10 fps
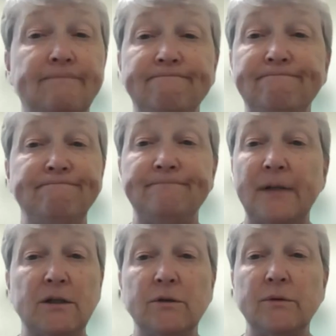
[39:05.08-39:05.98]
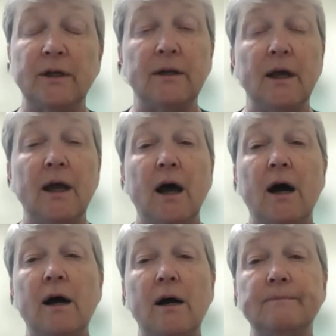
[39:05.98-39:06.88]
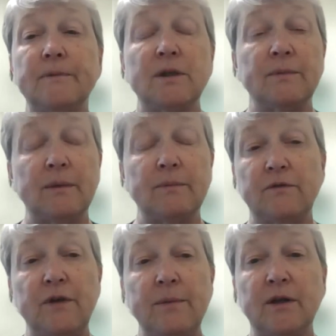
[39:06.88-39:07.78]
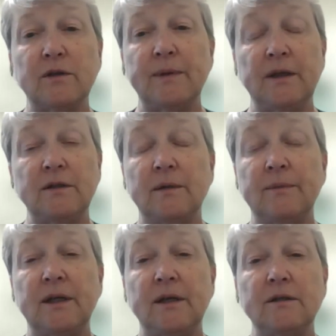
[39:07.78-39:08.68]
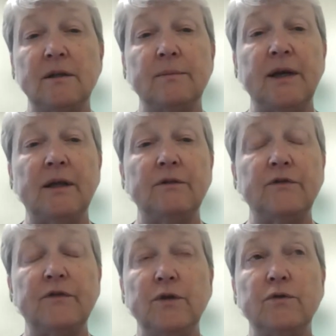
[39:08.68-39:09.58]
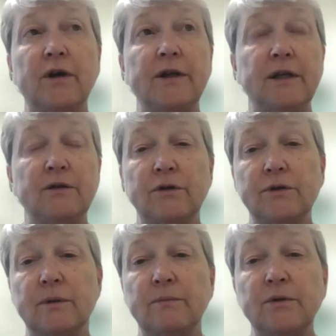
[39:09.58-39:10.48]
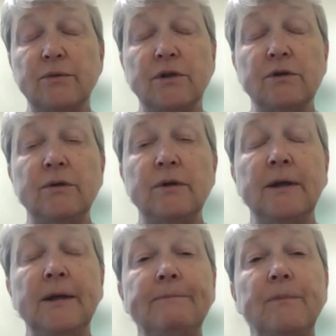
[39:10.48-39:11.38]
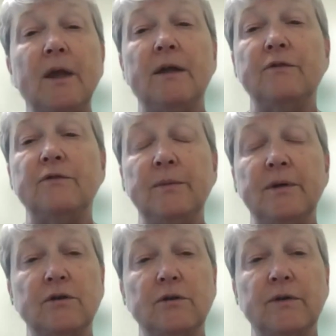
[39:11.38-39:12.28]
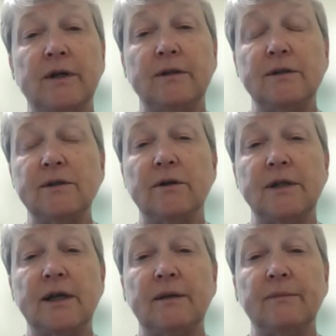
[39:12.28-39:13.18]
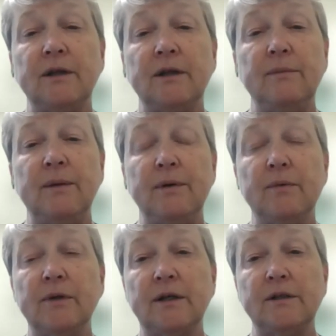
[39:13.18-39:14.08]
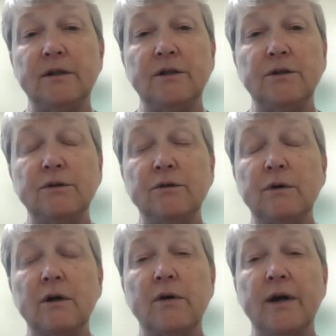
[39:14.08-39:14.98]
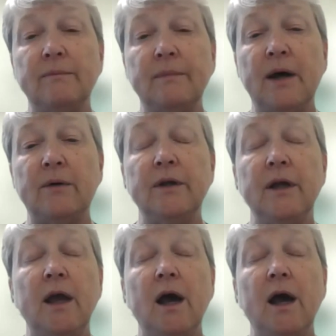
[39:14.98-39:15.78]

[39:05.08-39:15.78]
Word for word: like not doing it um, sometimes the female has been intimidating to the male if you tried to introduce them too soon and the female turned around and snarked at him then he may be reluctant to go ahead and mount